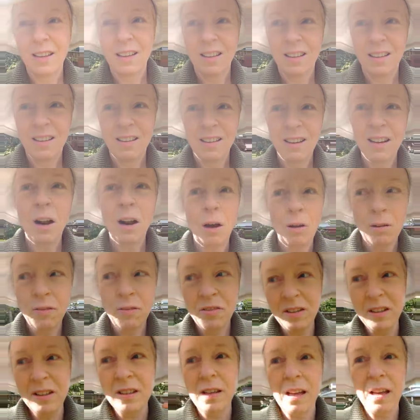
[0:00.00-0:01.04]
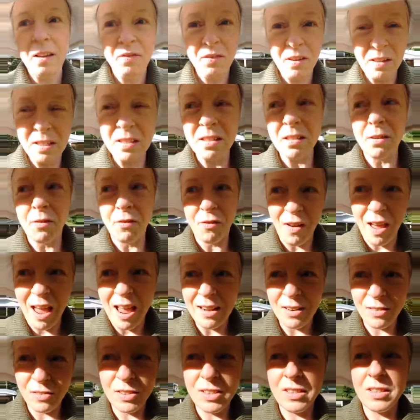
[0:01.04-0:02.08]
If this is a
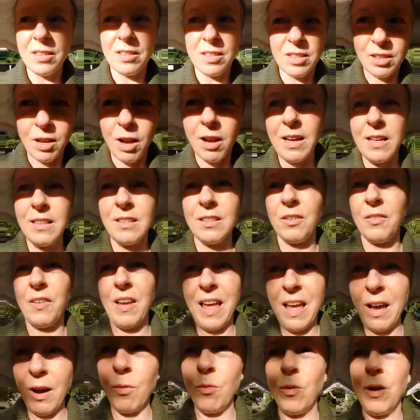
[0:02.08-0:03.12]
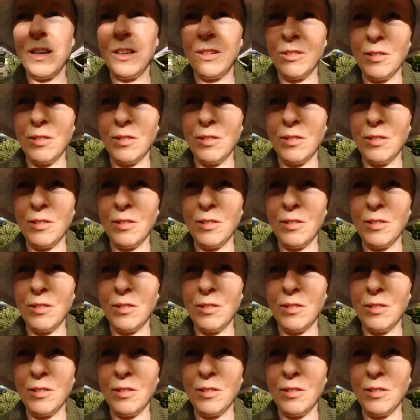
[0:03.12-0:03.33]
fact, if this is a science of how we